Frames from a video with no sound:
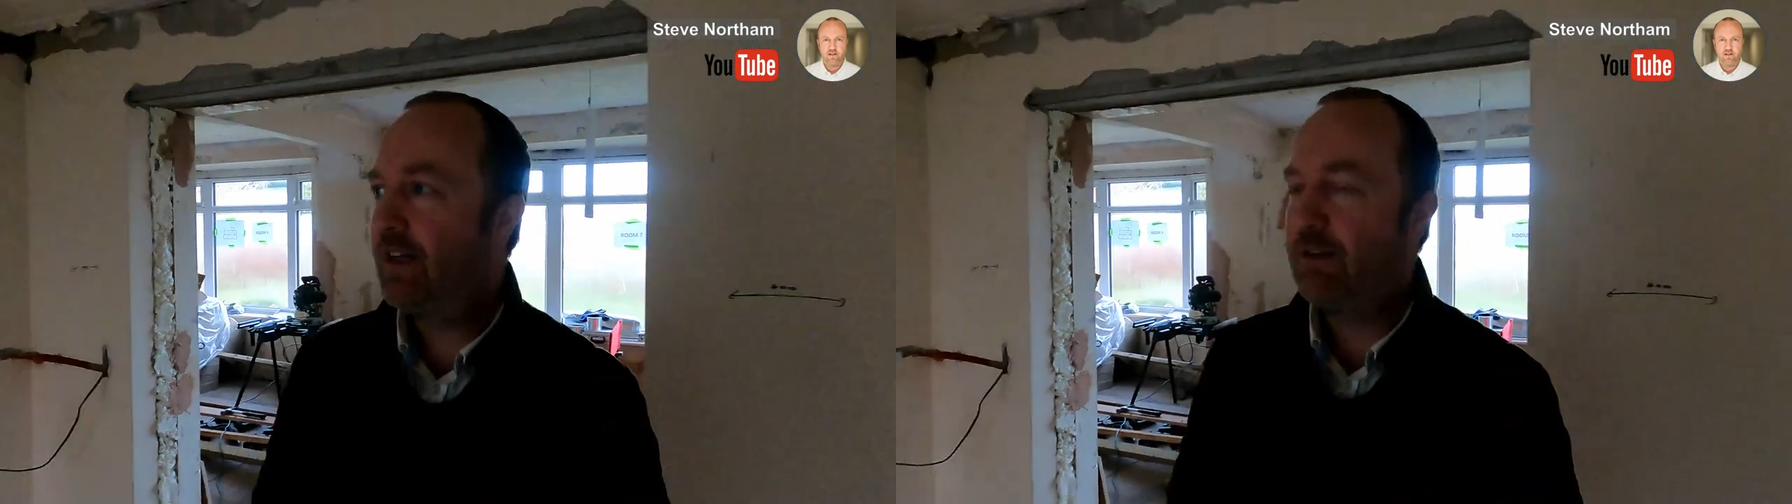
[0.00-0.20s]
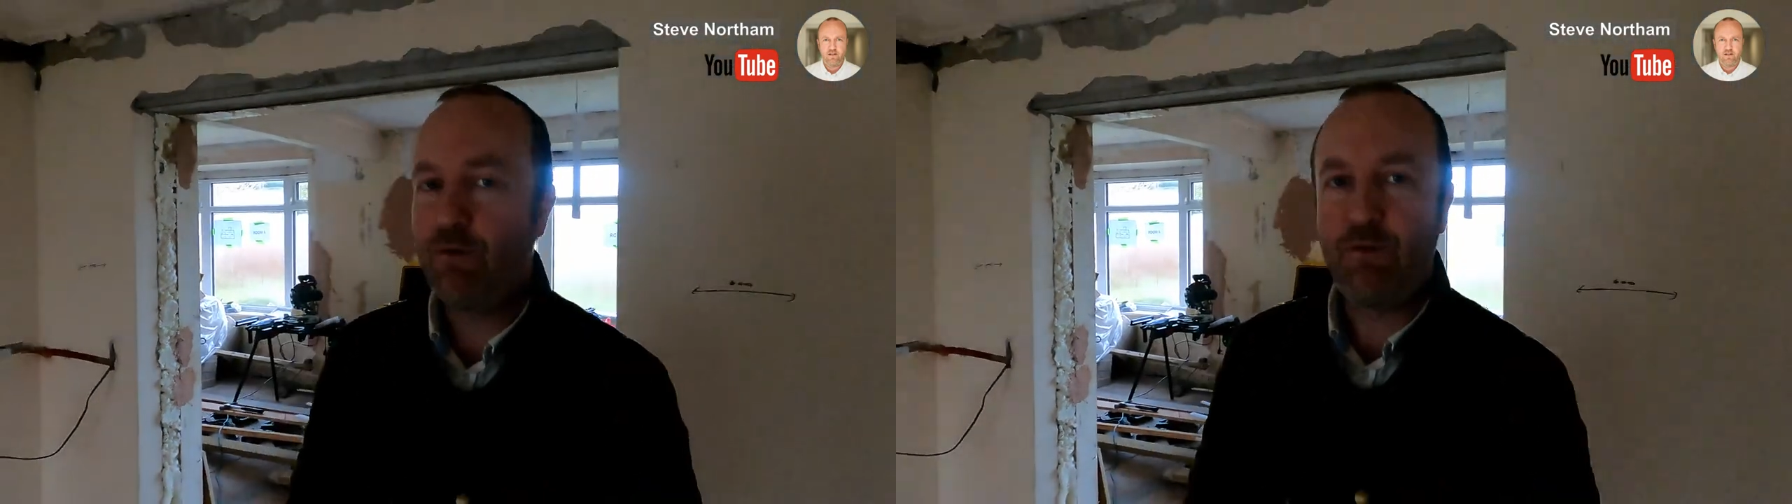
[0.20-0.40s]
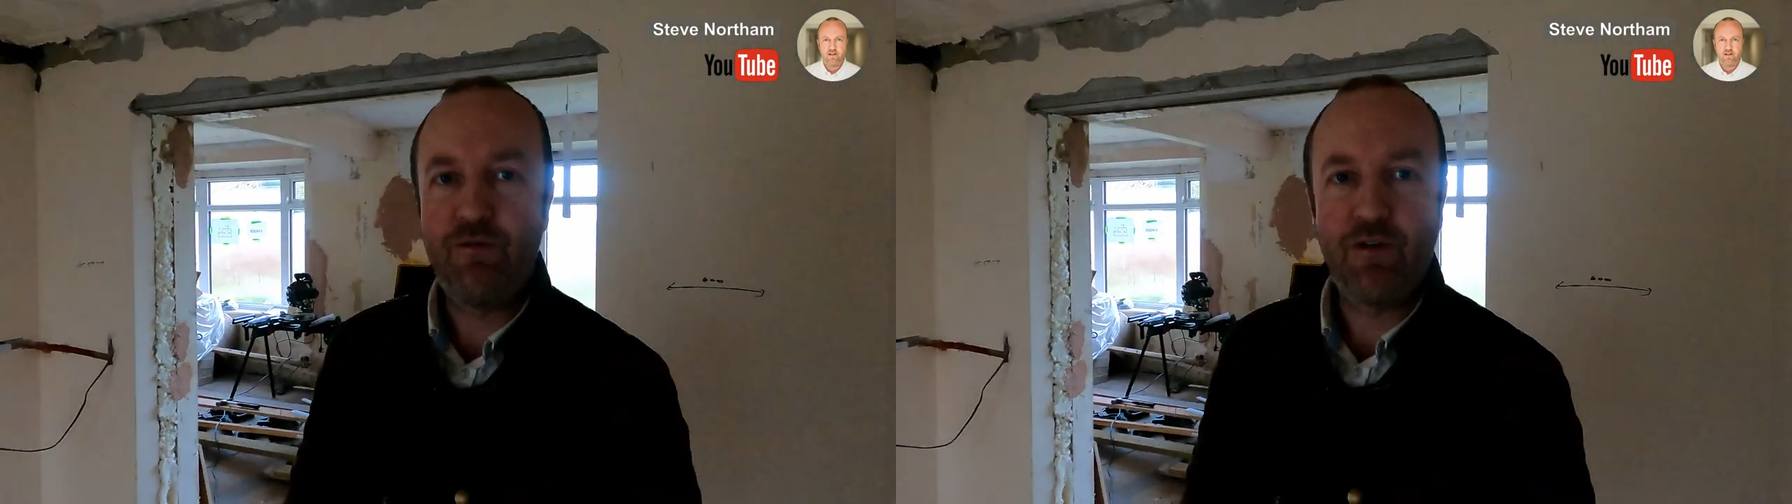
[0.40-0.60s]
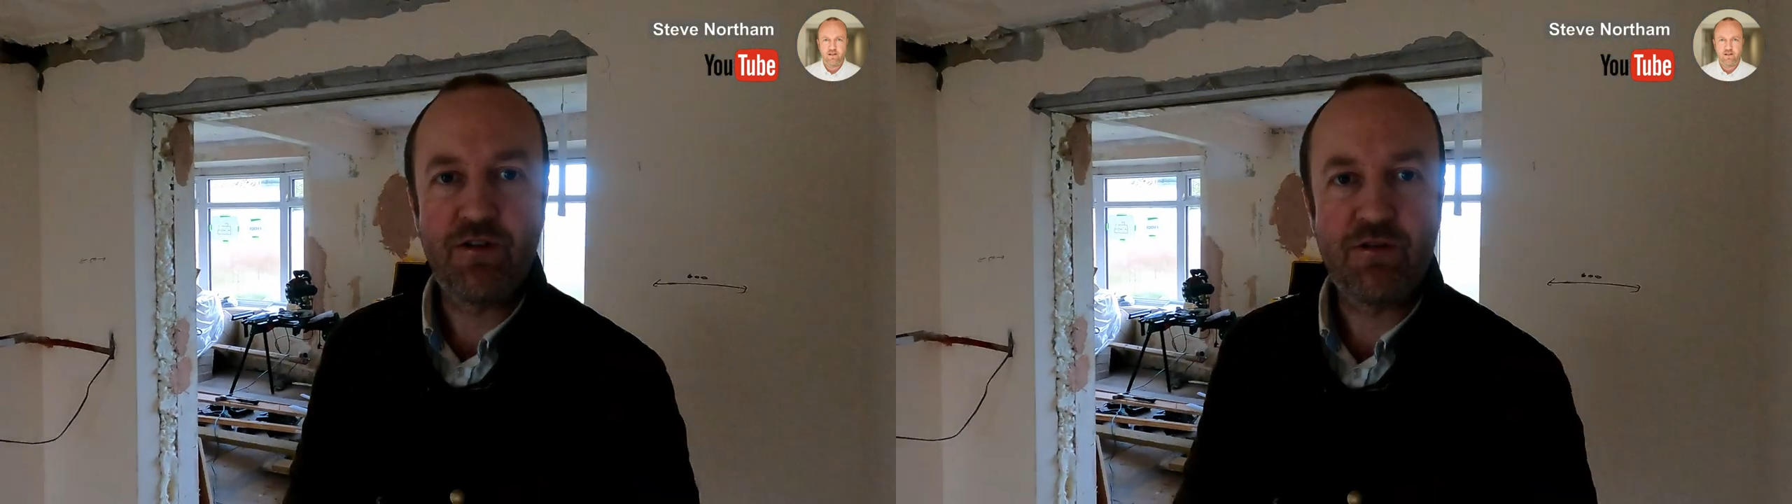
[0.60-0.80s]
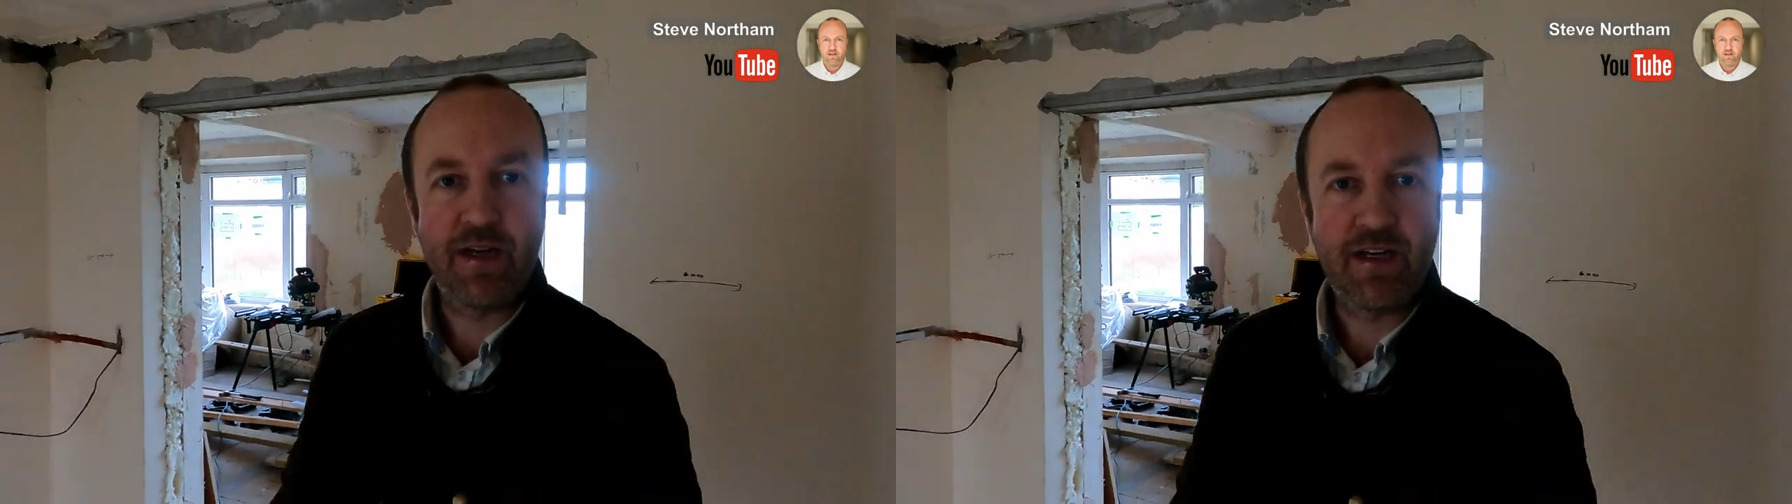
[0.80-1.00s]
and then we move
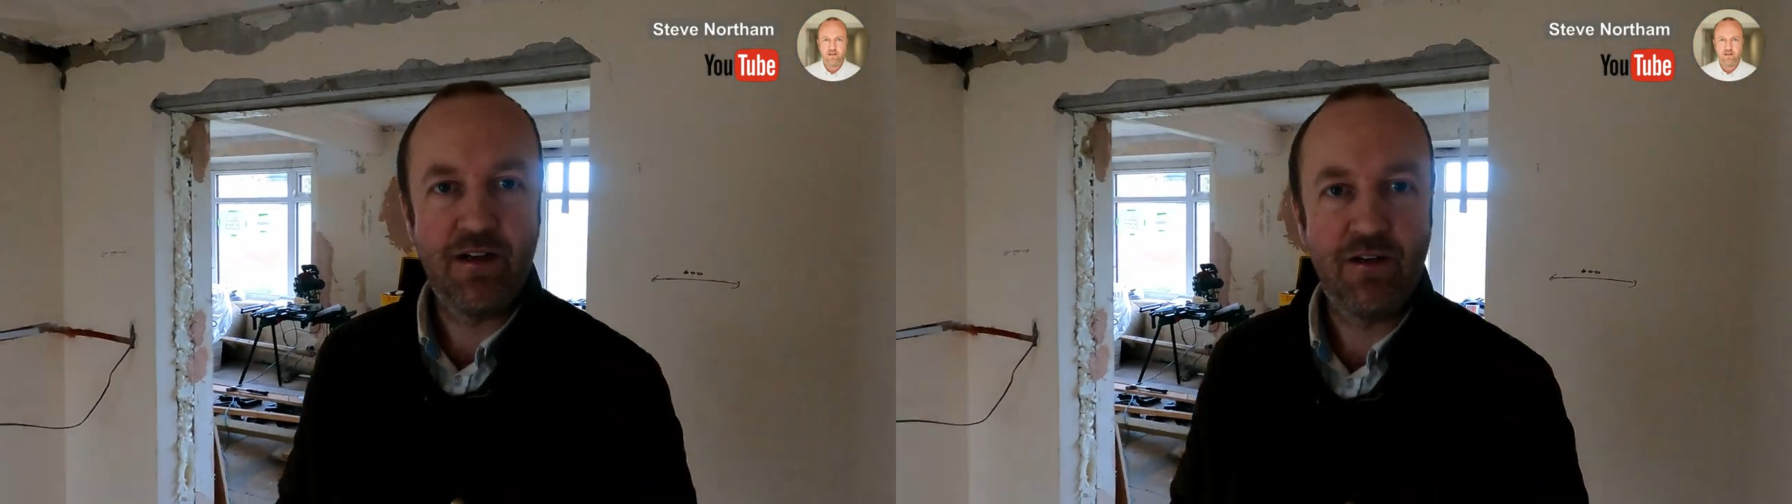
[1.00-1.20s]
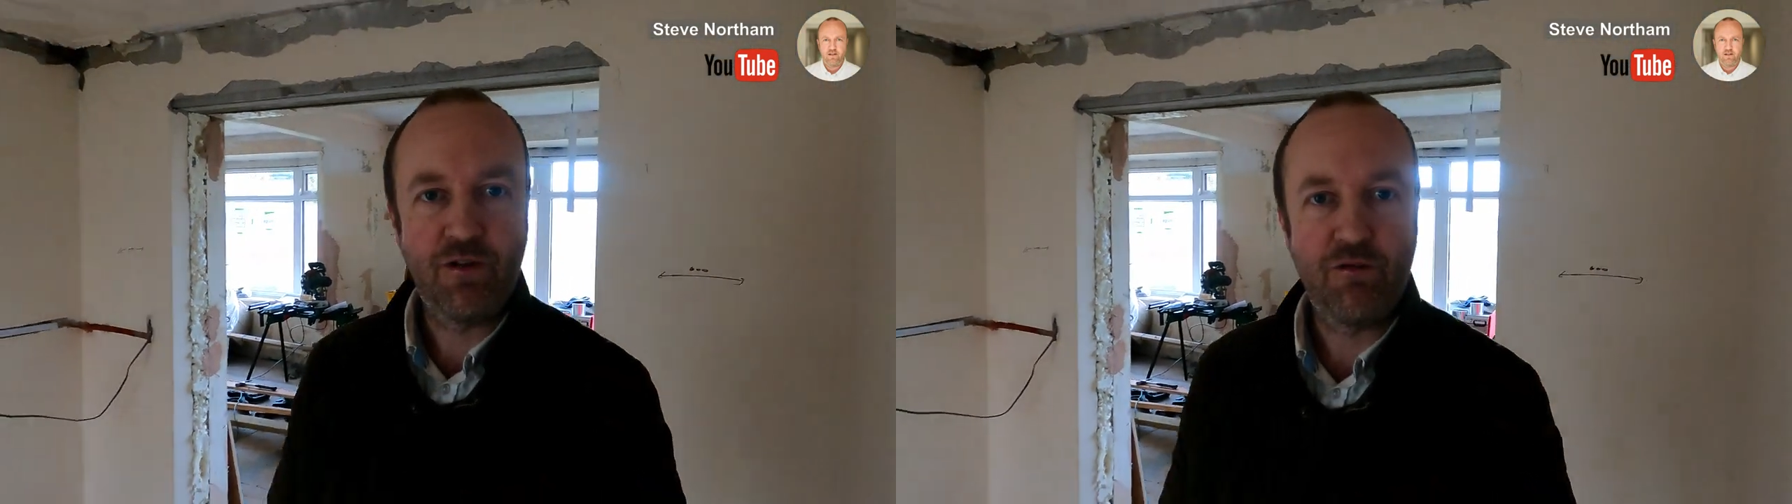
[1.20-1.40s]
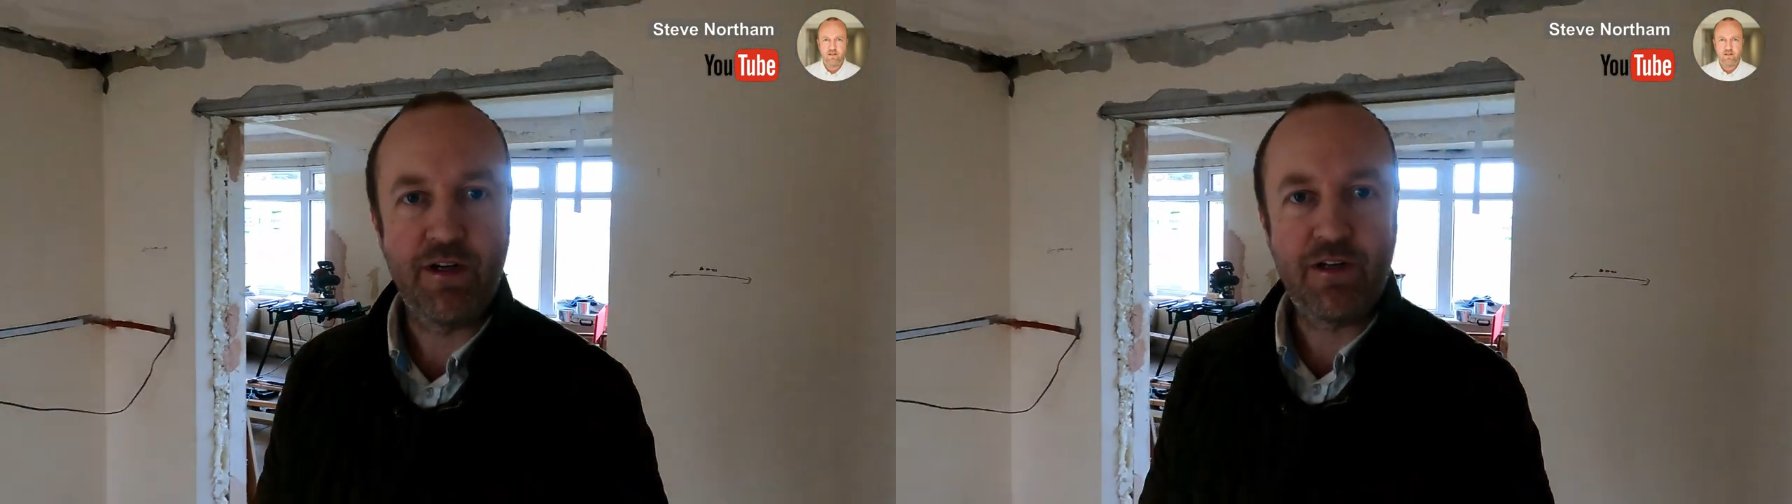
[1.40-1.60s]
on to make it look